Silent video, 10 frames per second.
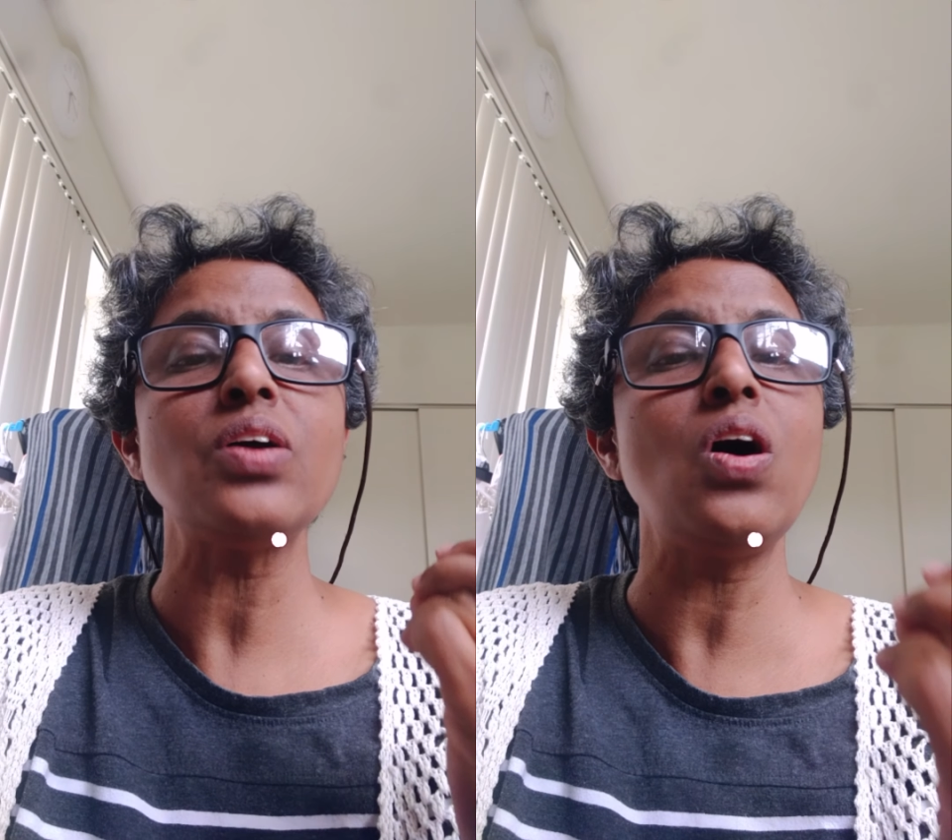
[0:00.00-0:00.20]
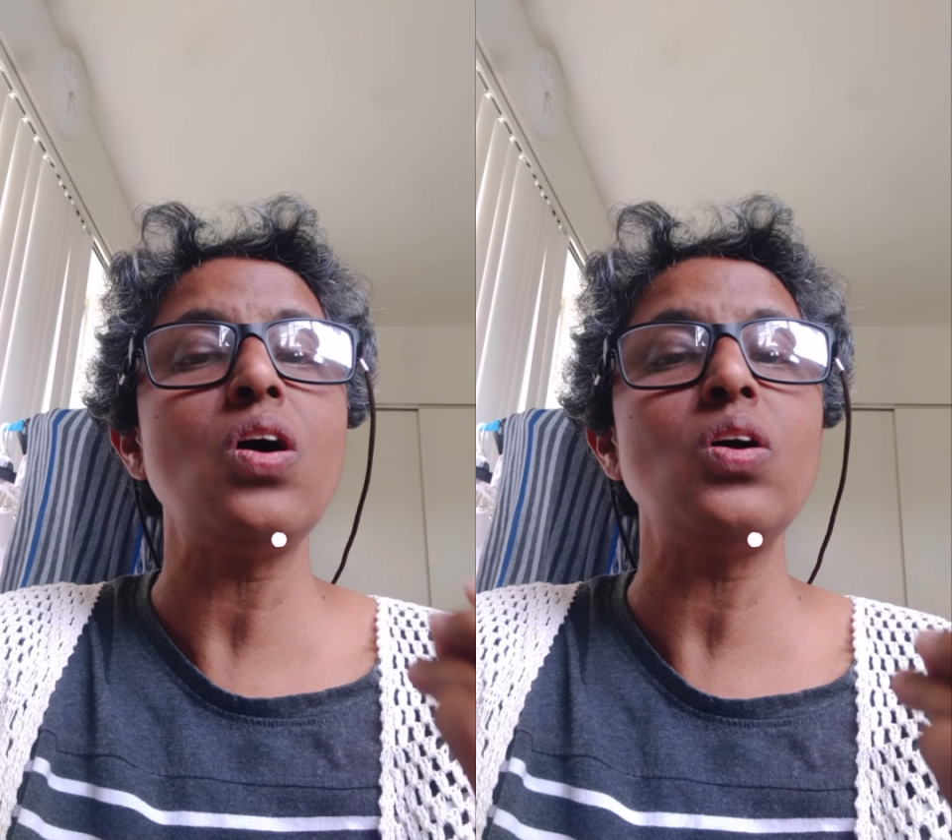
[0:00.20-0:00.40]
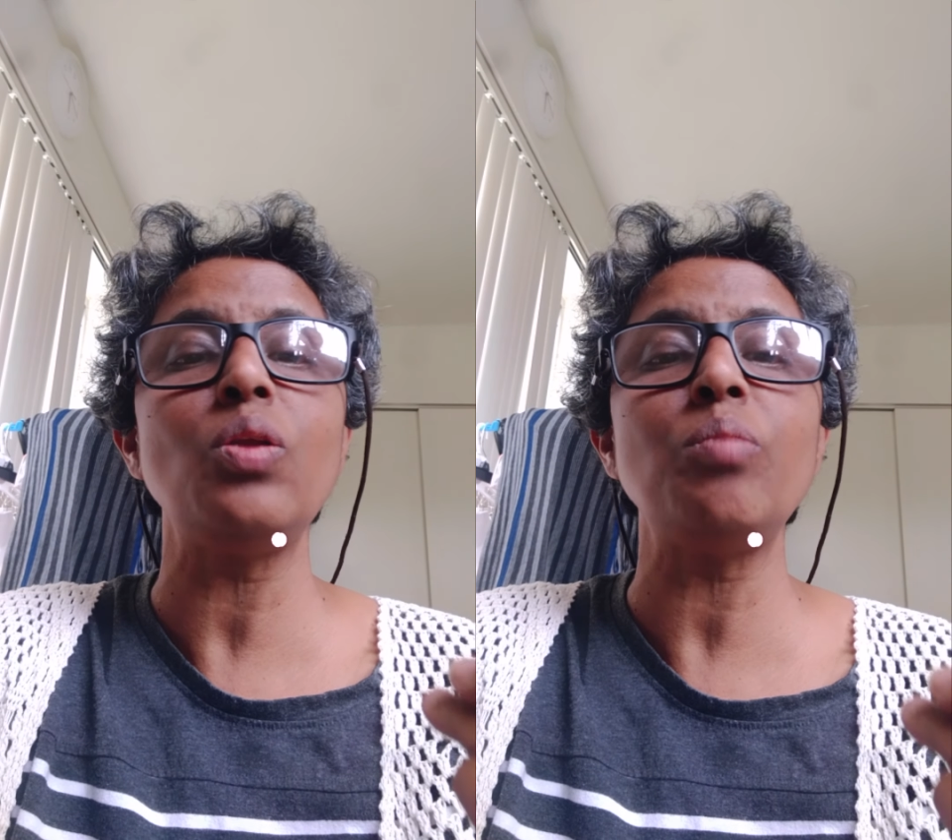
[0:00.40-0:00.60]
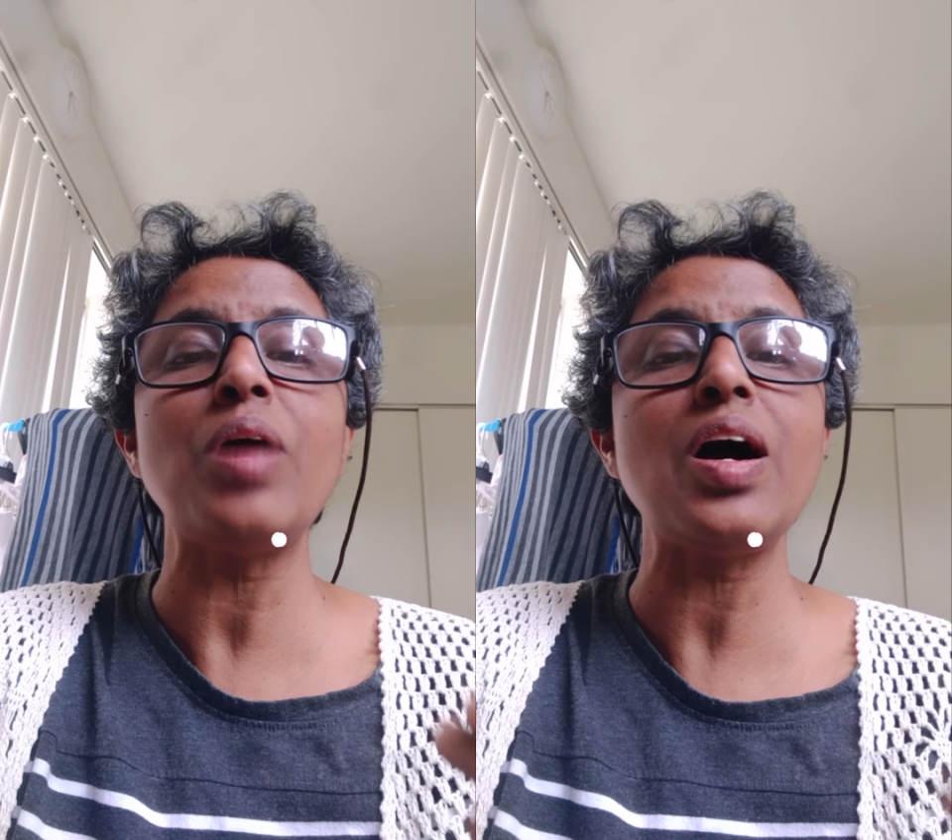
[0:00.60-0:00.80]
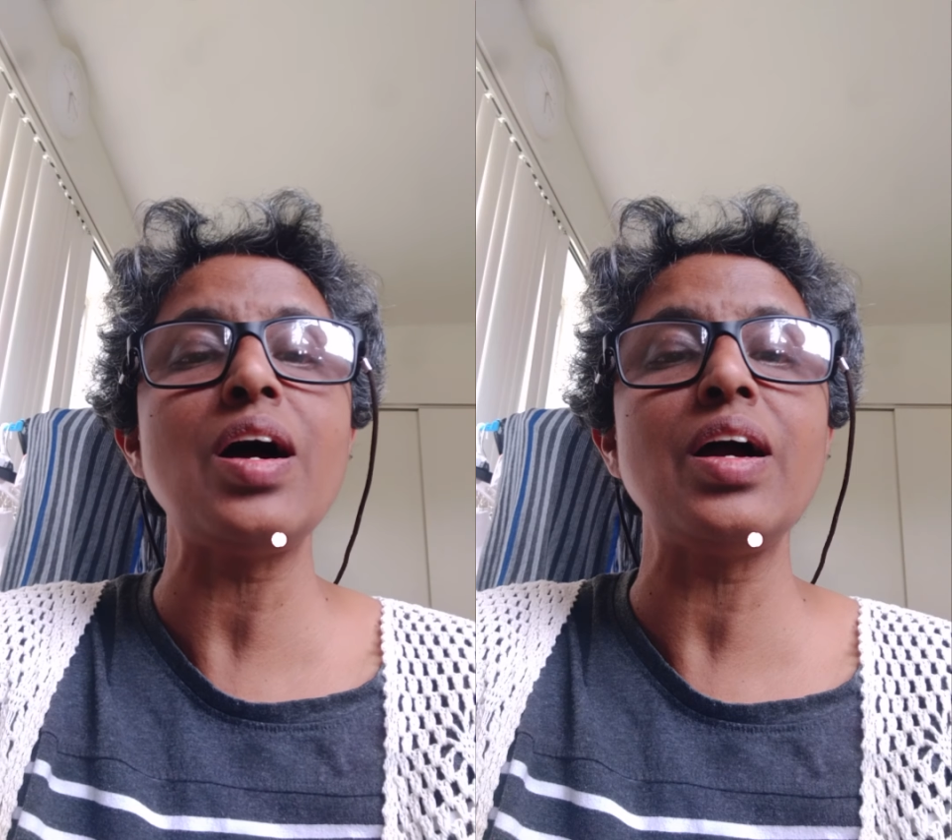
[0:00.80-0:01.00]
all
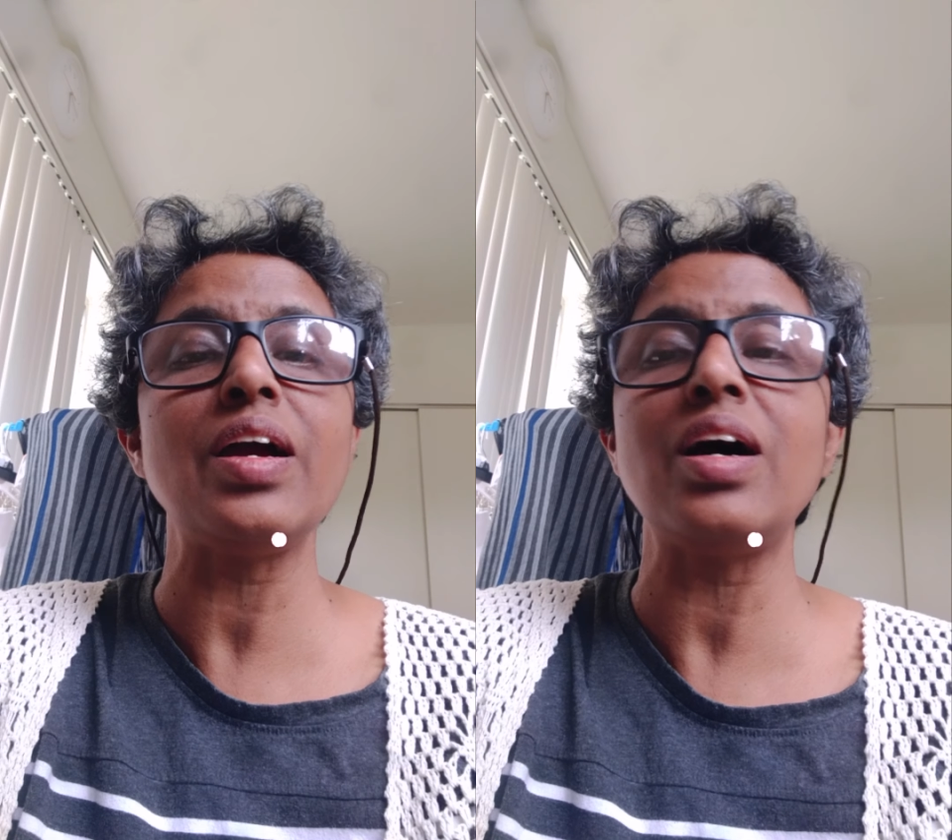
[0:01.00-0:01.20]
my